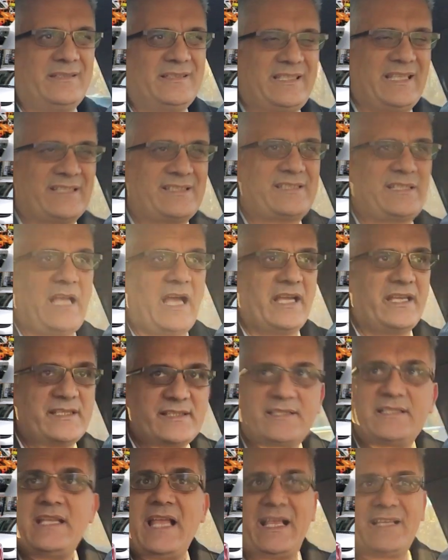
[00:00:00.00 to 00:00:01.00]
Tesla
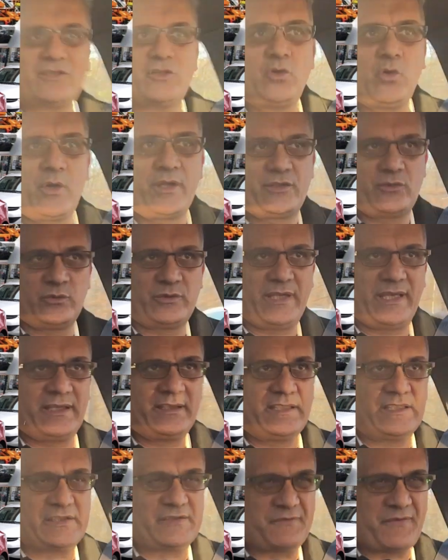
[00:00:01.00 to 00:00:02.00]
is not going to take
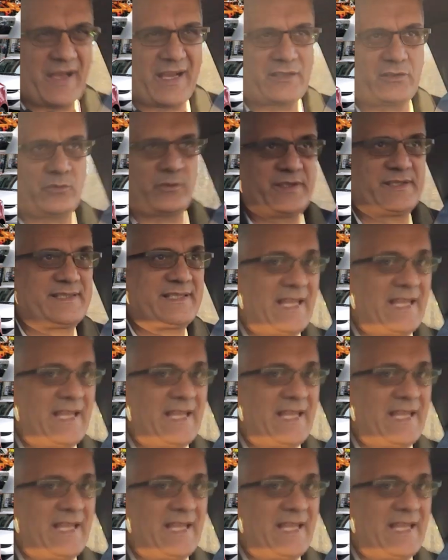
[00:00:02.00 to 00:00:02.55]
these factories.